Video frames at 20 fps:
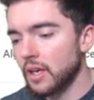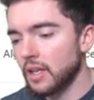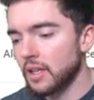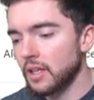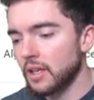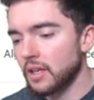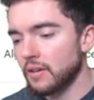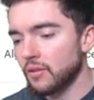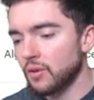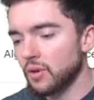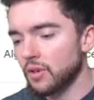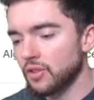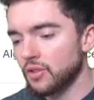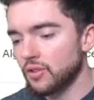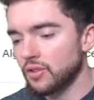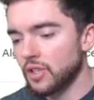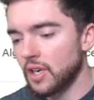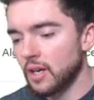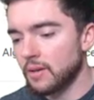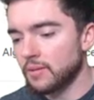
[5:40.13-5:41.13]
And then, of course,
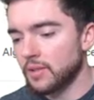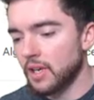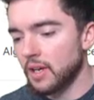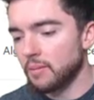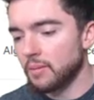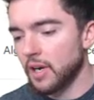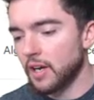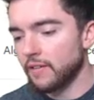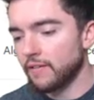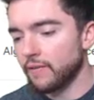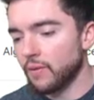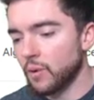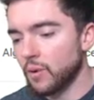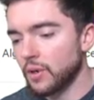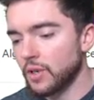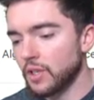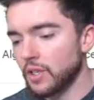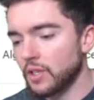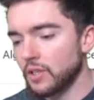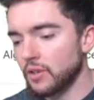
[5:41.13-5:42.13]
you times that by
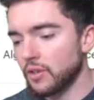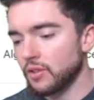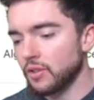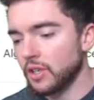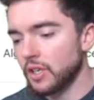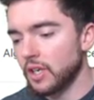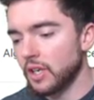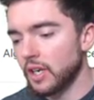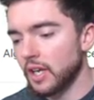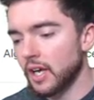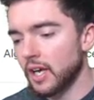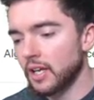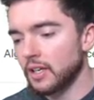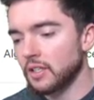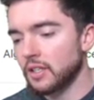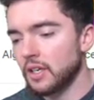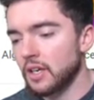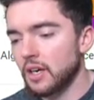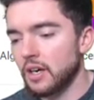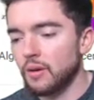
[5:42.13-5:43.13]
40, you're looking
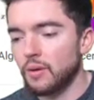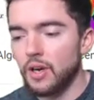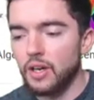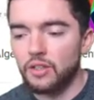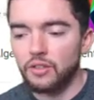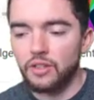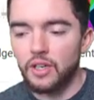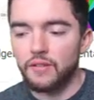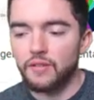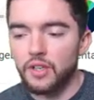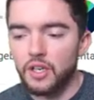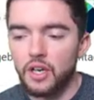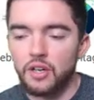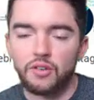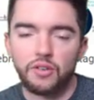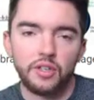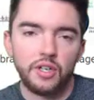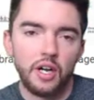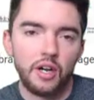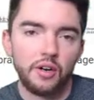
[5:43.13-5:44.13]
at around
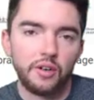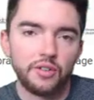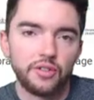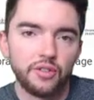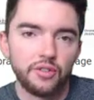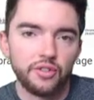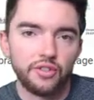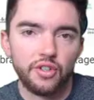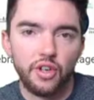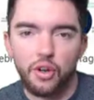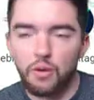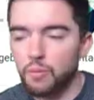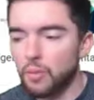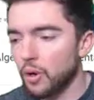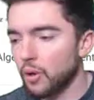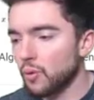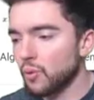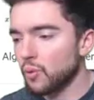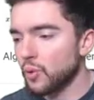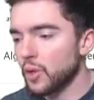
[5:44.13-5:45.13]
$1,100 or so per